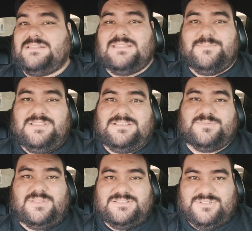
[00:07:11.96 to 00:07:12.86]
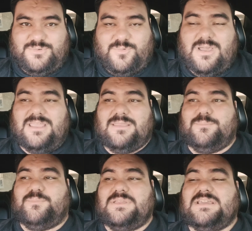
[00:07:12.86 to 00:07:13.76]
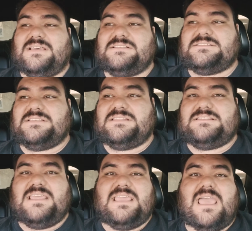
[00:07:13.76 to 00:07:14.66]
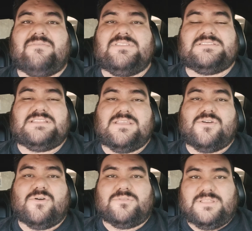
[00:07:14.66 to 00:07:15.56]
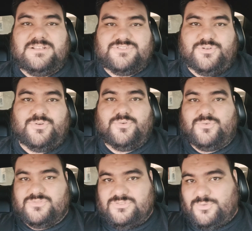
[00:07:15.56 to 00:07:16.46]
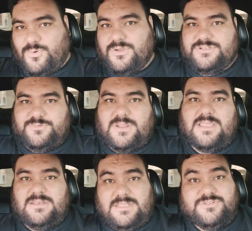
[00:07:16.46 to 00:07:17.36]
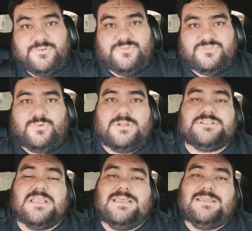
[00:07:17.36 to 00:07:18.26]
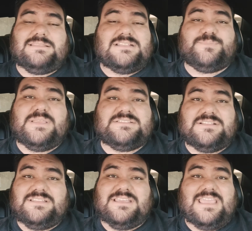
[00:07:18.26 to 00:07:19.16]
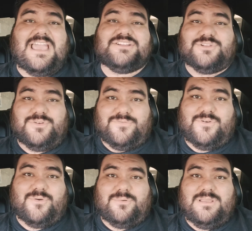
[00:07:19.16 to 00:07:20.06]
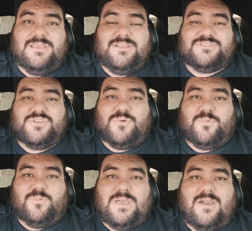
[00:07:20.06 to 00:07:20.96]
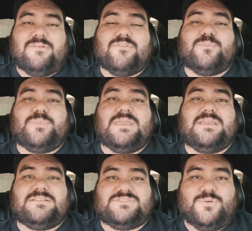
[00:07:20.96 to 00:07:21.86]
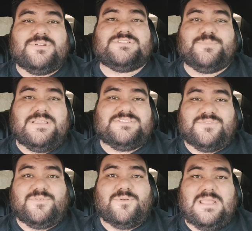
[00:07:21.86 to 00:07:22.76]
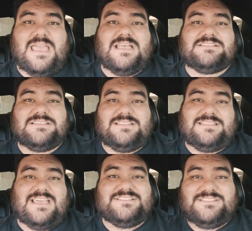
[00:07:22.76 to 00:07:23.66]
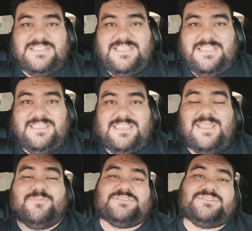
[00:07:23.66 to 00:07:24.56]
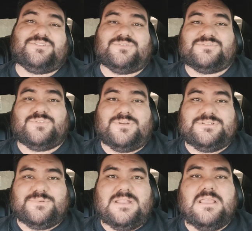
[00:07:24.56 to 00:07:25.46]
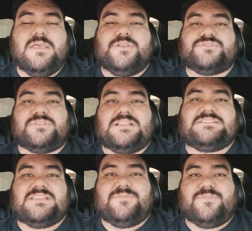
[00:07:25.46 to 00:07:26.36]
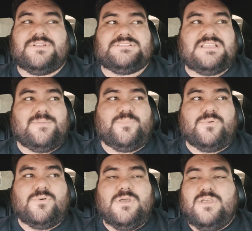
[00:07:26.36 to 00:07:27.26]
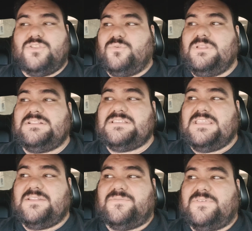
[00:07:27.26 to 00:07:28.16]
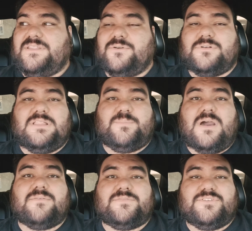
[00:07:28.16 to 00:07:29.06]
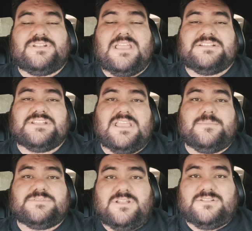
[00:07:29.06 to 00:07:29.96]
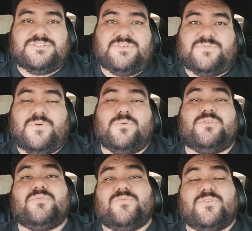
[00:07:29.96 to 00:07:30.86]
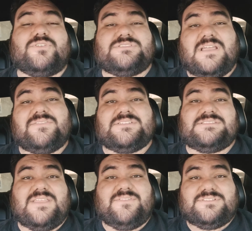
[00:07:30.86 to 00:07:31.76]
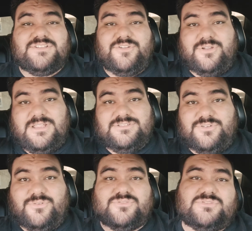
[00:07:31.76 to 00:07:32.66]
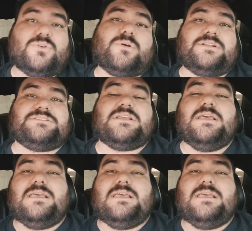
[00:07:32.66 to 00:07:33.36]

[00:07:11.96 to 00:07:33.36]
Let me explain to you why. Because they have this thing called internal storage, right? Internal storage, that's basically a cache on your phone. So however big storage space your phone has, that's the camera's internal storage, right? So let's say, for example, you need to get a video clip off of your dash cams and onto your phone. You first have to save it to your internal storage.